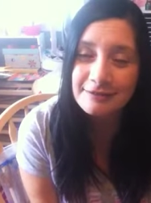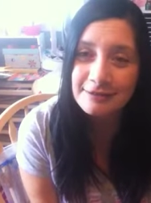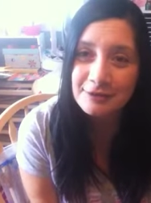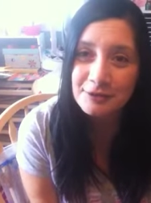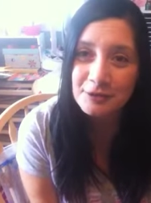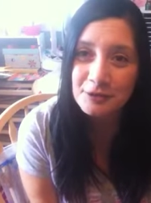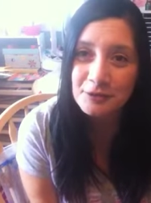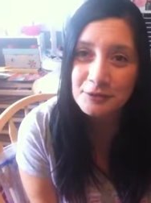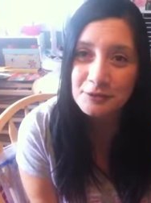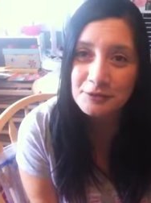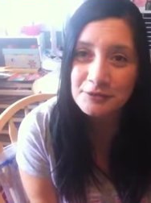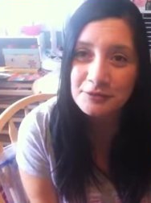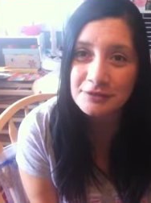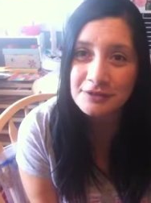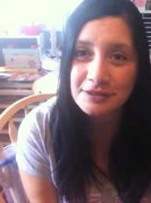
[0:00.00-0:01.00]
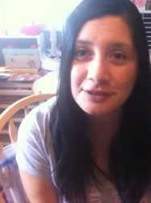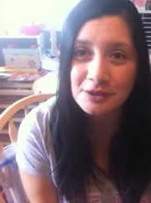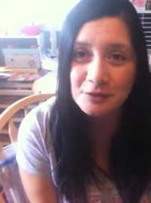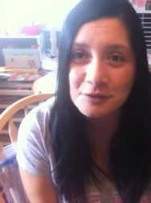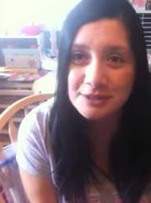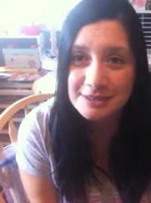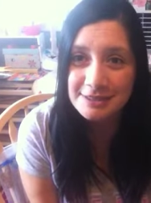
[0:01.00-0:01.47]
you know, the
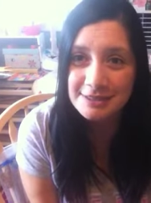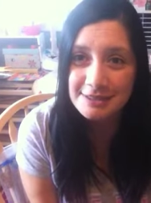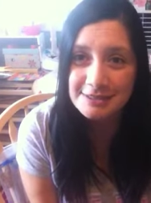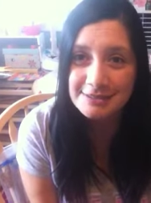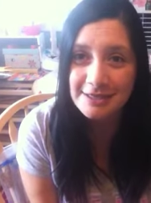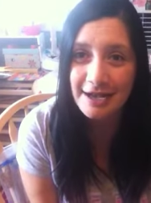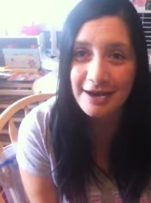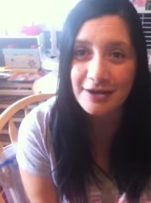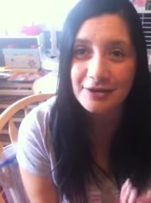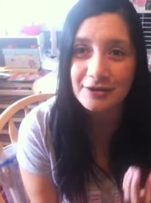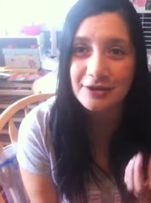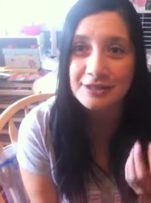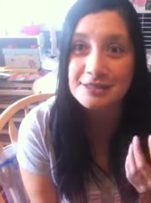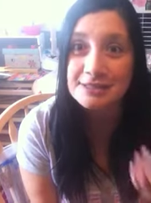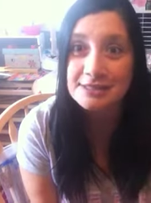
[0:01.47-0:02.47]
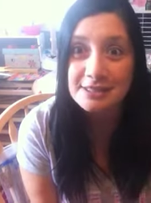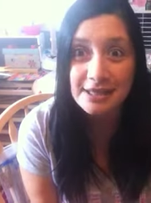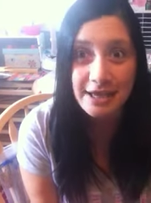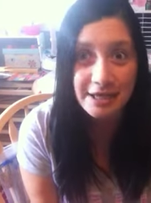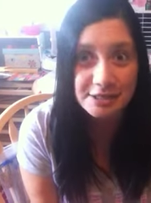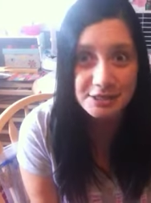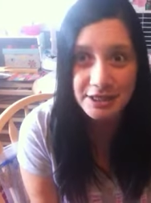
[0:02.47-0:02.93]
newest things out. And
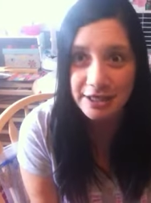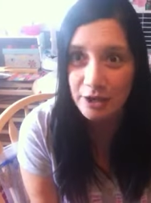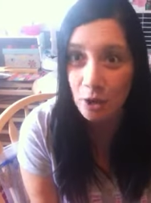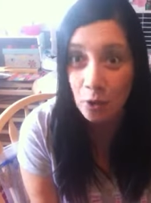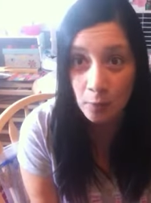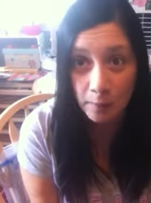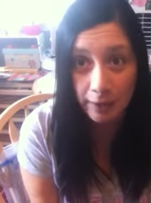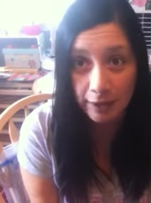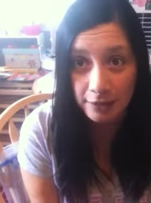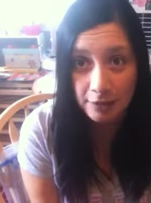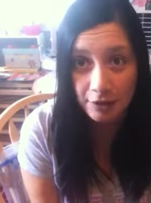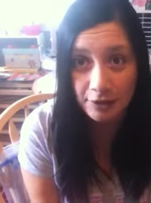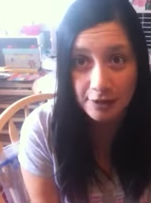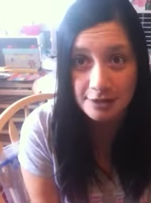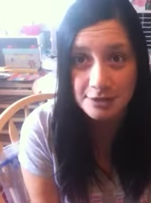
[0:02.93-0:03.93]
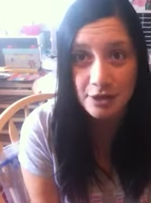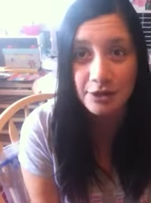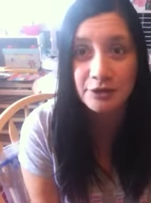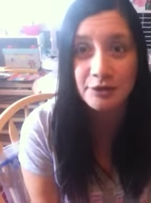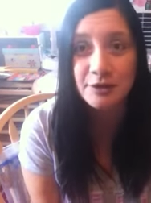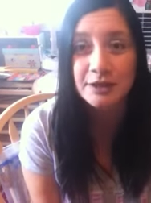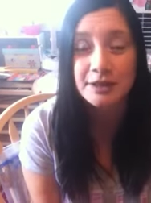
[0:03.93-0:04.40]
CHA, oh my goodness,
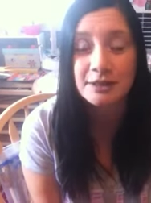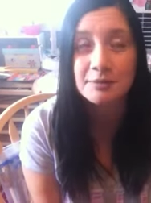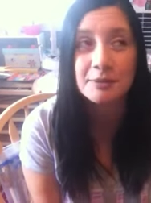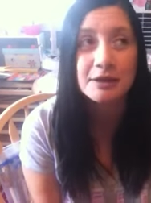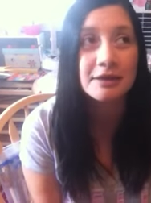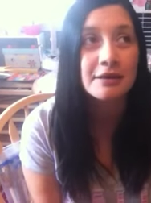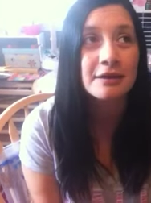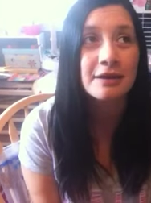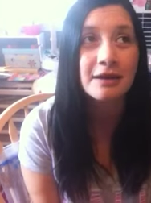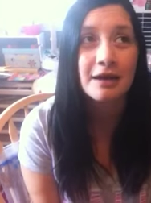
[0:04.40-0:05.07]
are you kidding me?